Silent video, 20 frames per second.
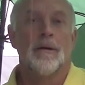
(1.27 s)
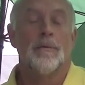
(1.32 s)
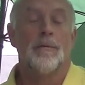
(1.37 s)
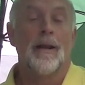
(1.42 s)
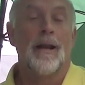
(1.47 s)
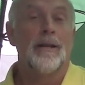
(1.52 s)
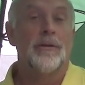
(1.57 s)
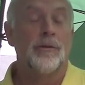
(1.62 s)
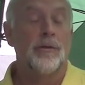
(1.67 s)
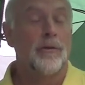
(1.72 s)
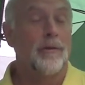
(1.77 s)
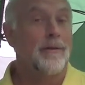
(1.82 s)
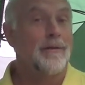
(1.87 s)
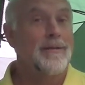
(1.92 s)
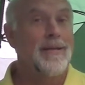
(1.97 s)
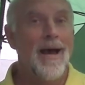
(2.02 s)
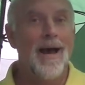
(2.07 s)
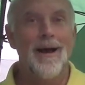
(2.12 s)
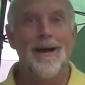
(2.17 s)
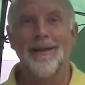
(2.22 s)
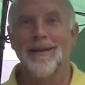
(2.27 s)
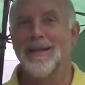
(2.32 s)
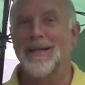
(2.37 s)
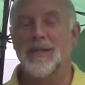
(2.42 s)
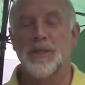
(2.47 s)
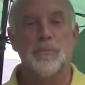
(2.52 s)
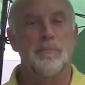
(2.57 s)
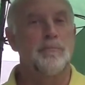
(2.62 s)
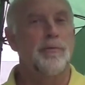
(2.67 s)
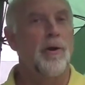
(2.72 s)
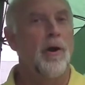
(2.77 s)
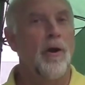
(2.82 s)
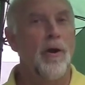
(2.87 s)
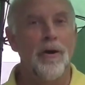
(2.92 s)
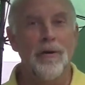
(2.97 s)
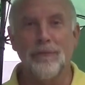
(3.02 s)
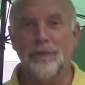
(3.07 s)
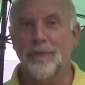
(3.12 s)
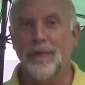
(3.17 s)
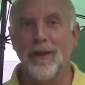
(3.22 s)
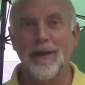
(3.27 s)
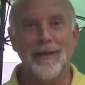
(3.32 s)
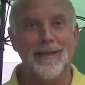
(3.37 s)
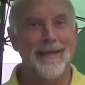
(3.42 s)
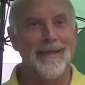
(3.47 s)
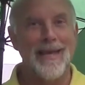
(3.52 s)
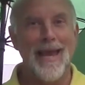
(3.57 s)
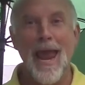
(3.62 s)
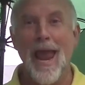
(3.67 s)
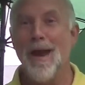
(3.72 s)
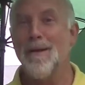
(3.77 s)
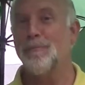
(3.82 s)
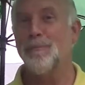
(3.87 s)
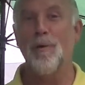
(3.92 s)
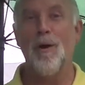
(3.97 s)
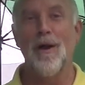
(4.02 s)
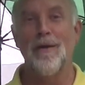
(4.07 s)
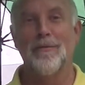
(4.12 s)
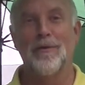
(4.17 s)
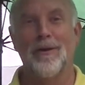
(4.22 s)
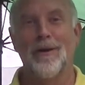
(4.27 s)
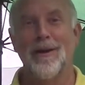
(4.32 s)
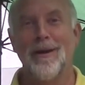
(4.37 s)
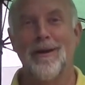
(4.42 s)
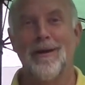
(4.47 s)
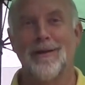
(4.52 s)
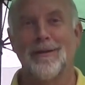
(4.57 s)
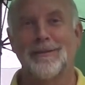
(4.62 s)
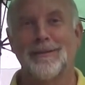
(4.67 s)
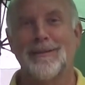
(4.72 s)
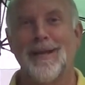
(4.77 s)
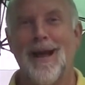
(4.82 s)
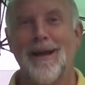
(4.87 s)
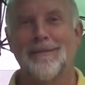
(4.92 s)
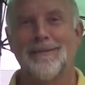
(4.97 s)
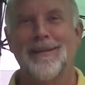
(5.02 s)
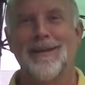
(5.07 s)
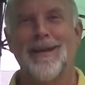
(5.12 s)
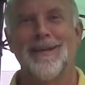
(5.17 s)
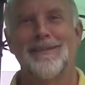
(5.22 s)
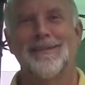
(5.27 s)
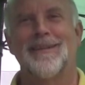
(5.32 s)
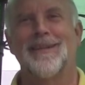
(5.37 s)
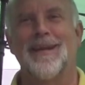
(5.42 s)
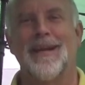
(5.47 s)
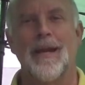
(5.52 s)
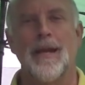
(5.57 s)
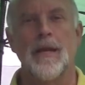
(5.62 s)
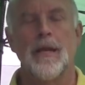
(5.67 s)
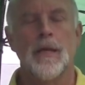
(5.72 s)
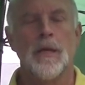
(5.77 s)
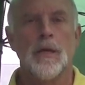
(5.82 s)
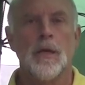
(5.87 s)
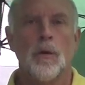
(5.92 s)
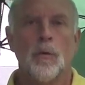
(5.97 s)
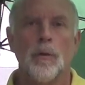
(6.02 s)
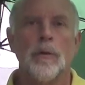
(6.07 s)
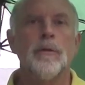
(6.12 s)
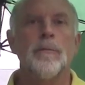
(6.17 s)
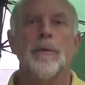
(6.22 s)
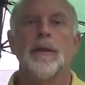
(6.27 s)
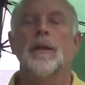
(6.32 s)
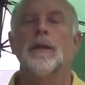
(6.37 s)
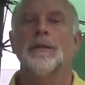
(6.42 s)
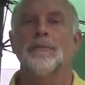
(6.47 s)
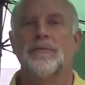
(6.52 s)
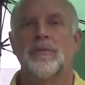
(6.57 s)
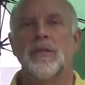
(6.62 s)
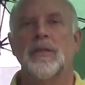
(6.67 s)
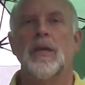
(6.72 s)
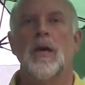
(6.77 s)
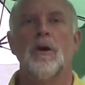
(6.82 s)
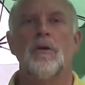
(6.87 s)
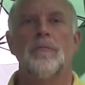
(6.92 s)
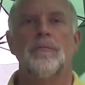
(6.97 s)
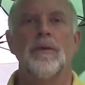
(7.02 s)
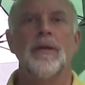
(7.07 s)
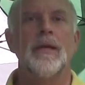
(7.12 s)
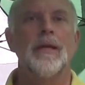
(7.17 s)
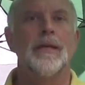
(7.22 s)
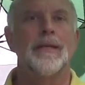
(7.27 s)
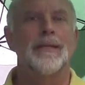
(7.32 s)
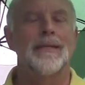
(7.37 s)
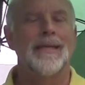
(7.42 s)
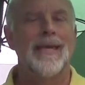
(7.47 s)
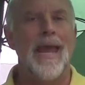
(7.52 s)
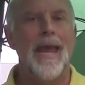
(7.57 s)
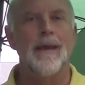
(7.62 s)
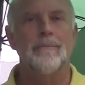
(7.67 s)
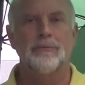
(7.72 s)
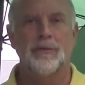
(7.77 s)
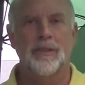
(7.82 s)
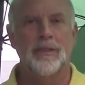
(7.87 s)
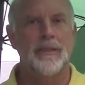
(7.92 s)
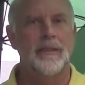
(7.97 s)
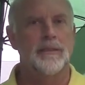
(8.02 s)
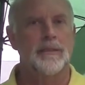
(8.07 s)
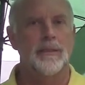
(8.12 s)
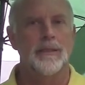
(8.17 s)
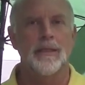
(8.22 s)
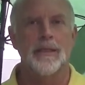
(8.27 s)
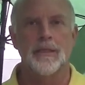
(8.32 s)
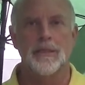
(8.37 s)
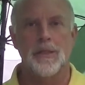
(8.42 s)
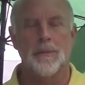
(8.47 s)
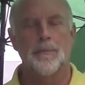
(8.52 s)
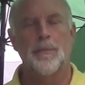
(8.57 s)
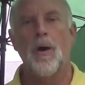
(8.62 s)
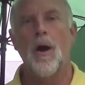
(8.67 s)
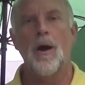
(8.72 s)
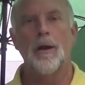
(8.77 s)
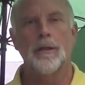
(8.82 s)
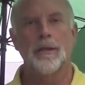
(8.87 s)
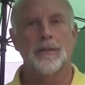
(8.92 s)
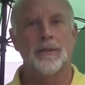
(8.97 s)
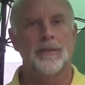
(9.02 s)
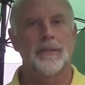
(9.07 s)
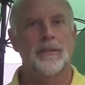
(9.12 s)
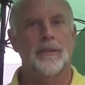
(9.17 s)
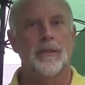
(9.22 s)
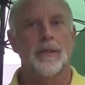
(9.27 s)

Well, as you can tell, it's perfect camp weather here at Southgate today. We're in the middle of TOV and camp season is upon us.